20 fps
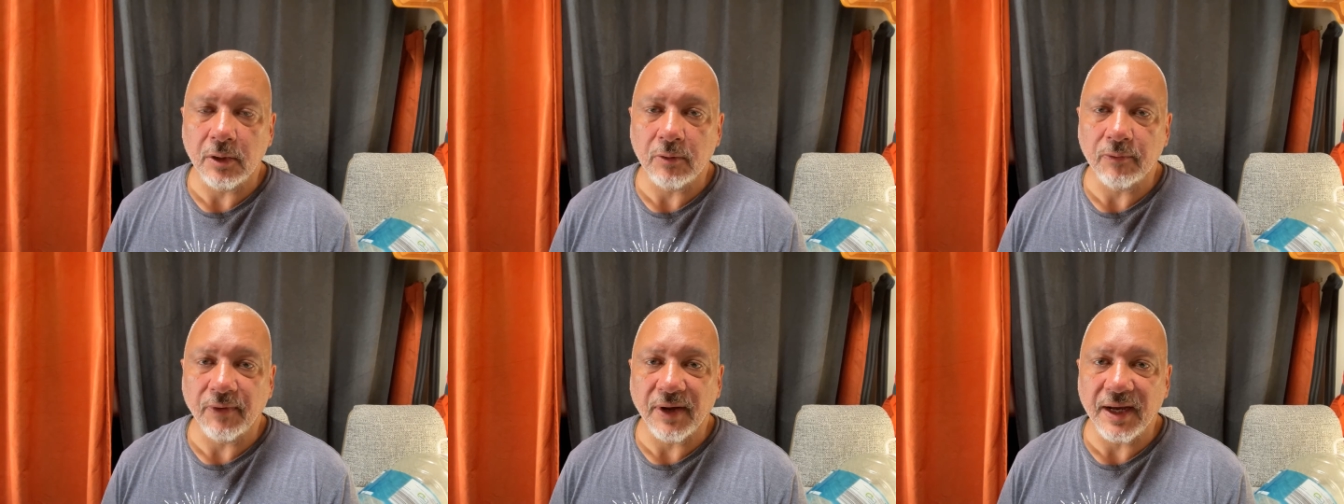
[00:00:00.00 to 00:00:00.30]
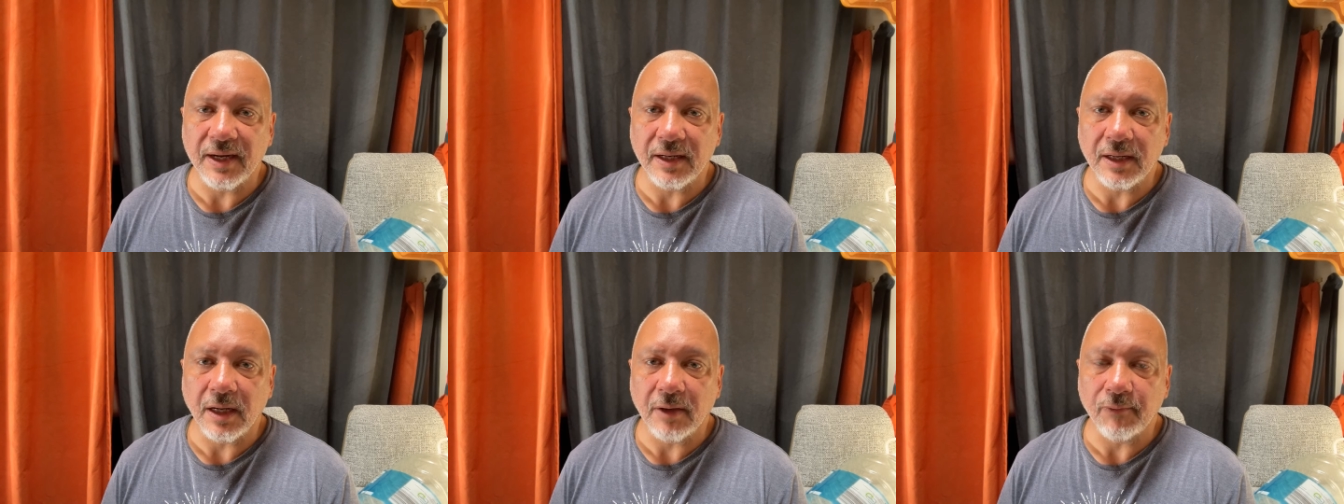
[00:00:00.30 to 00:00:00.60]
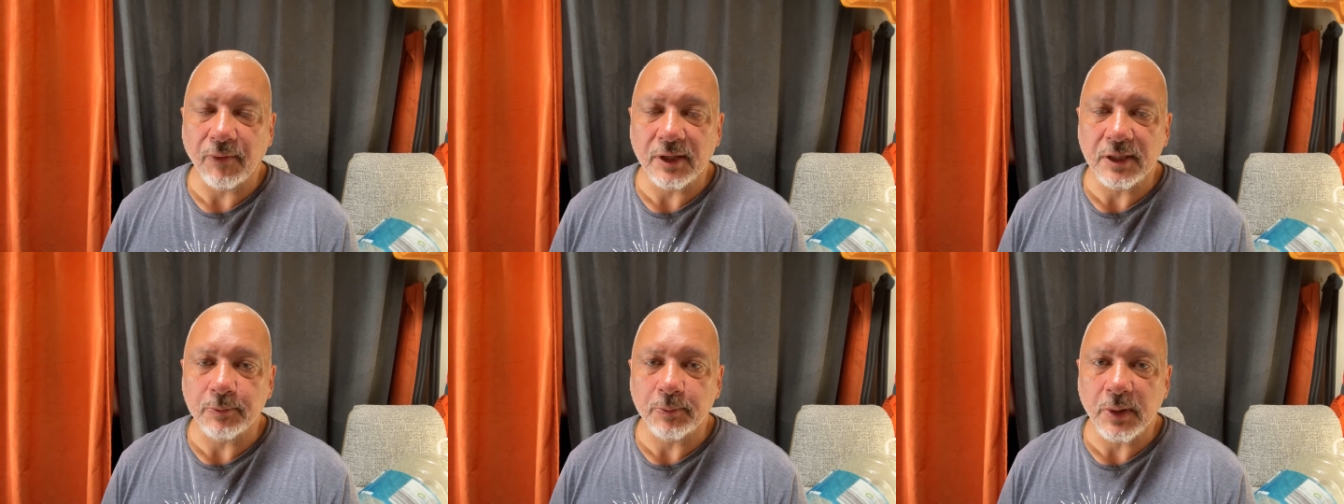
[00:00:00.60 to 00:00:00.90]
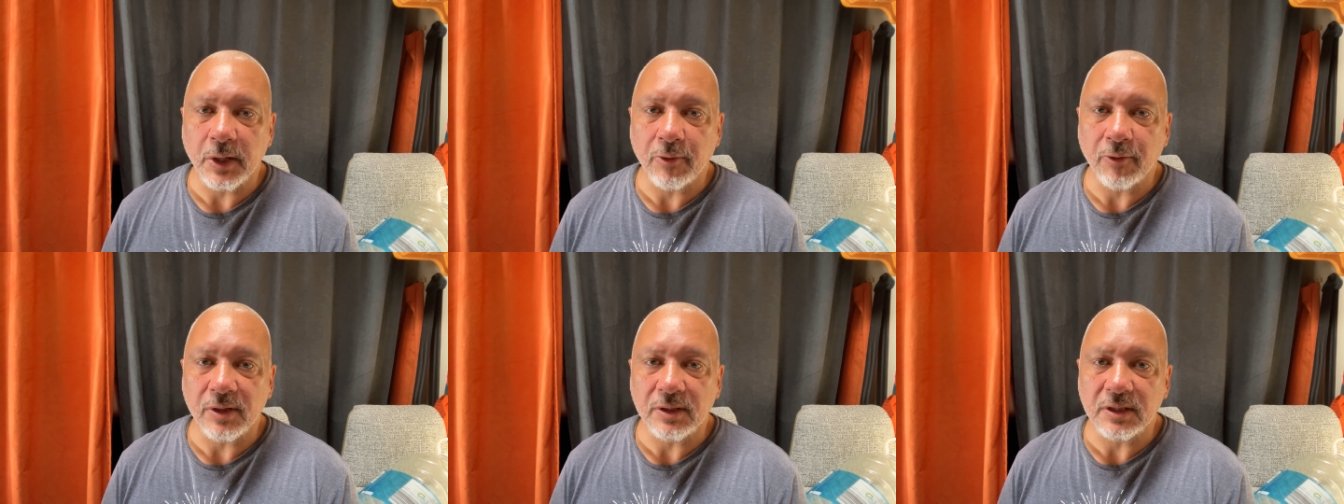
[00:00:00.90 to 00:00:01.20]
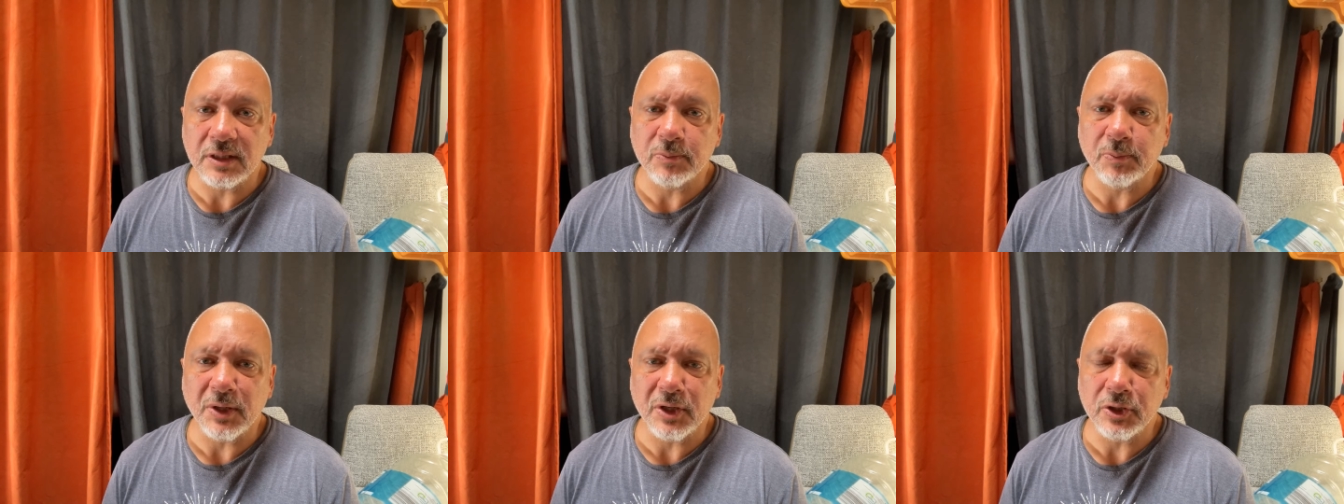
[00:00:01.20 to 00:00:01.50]
van life experience,
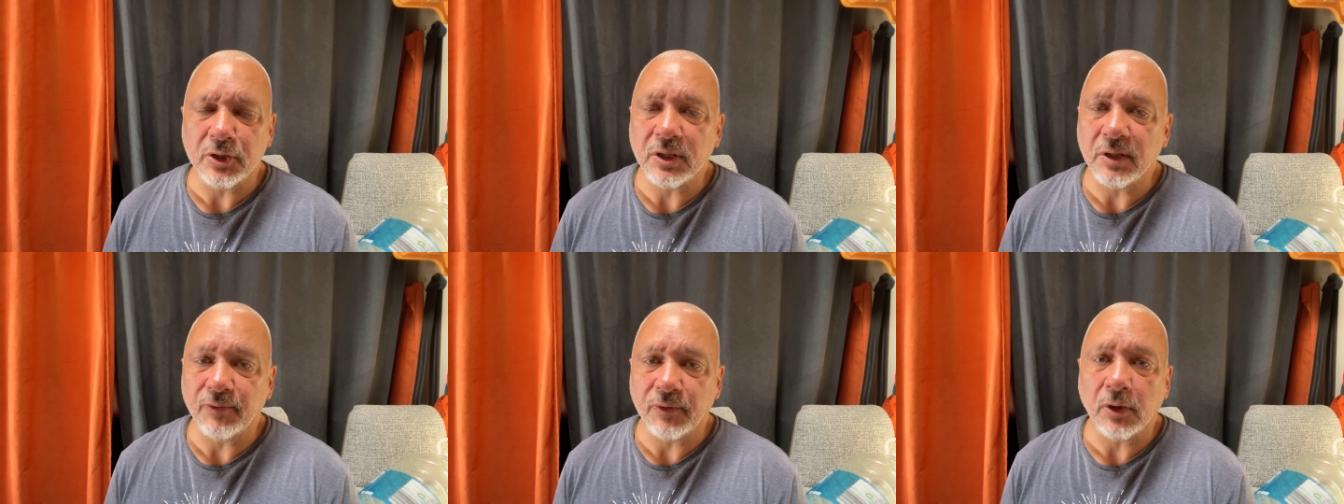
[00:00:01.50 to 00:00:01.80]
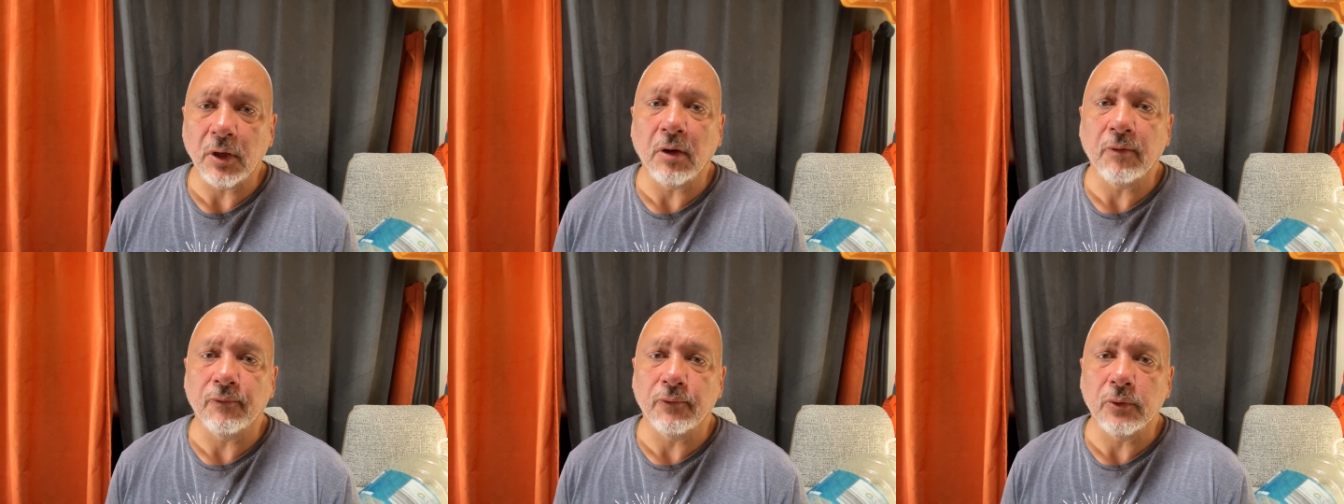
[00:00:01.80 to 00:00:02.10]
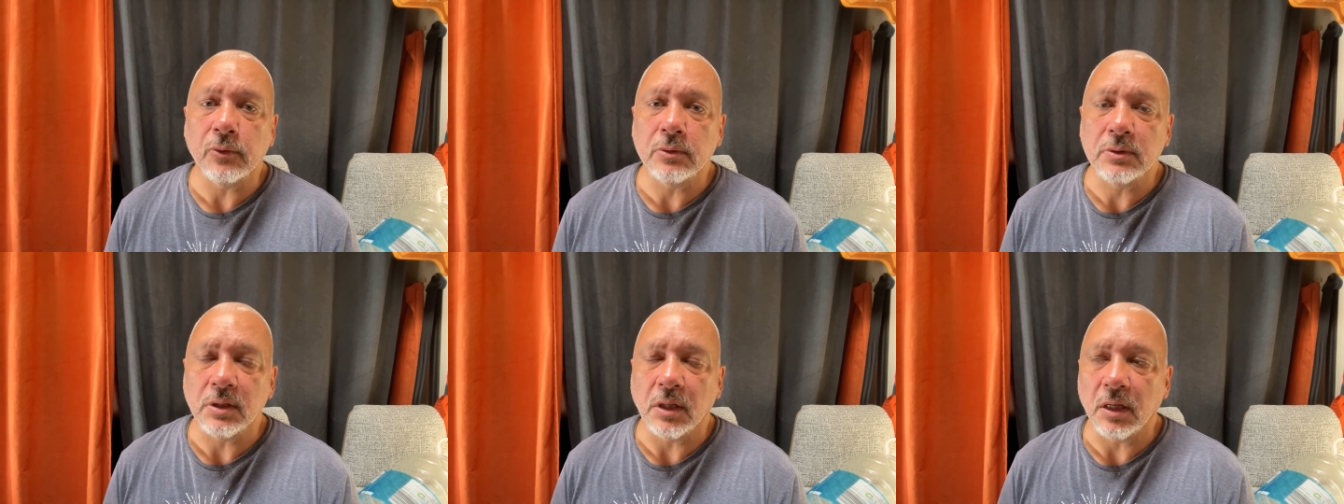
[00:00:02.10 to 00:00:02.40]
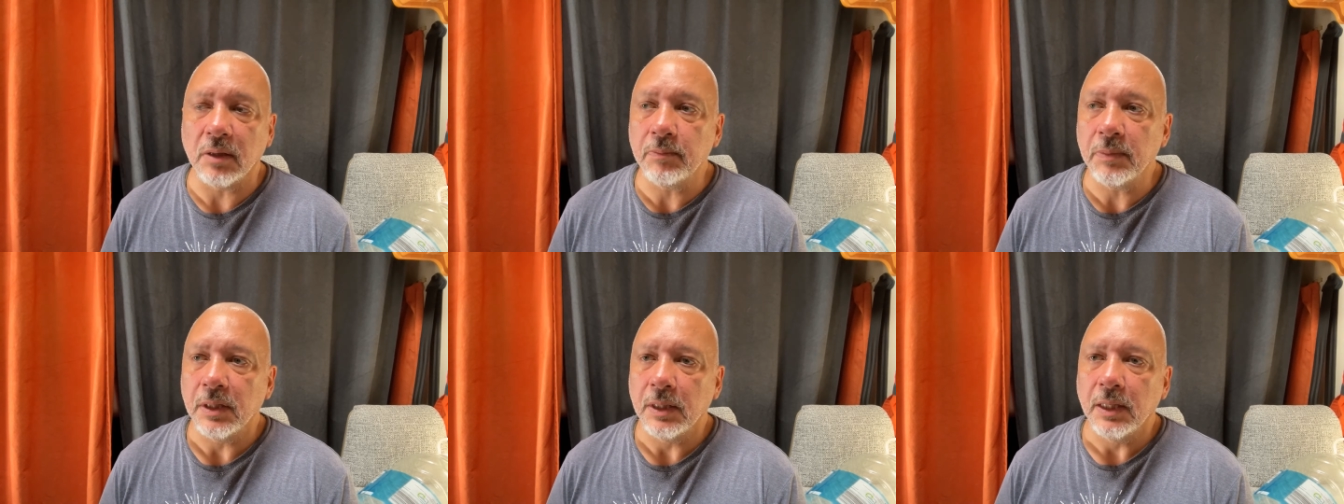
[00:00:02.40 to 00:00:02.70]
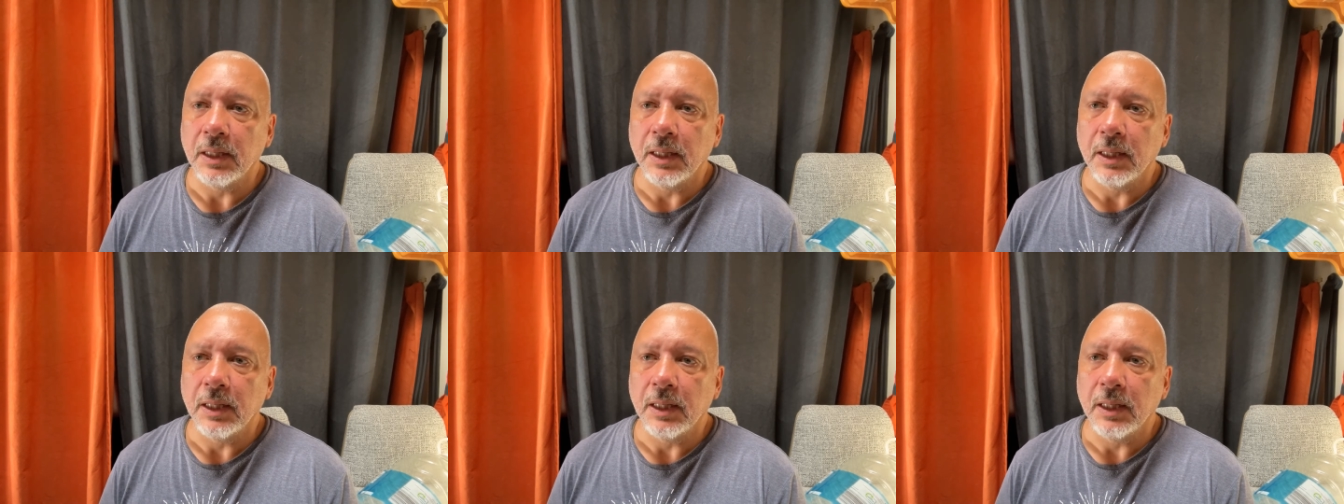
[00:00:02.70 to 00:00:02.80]
especially if you are full-time.